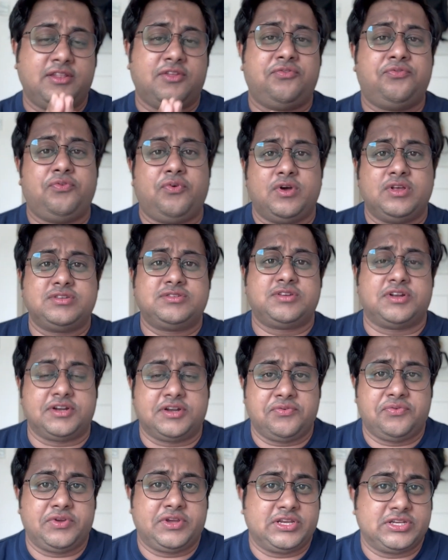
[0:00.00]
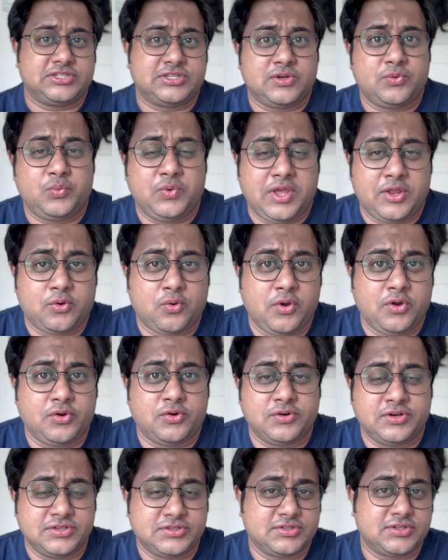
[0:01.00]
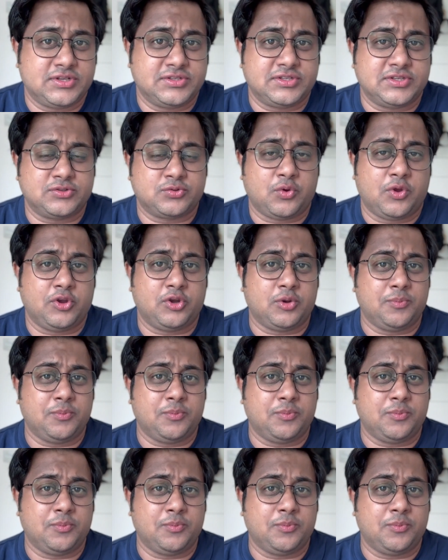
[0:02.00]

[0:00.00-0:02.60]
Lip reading: the first certification we are going to discuss is going to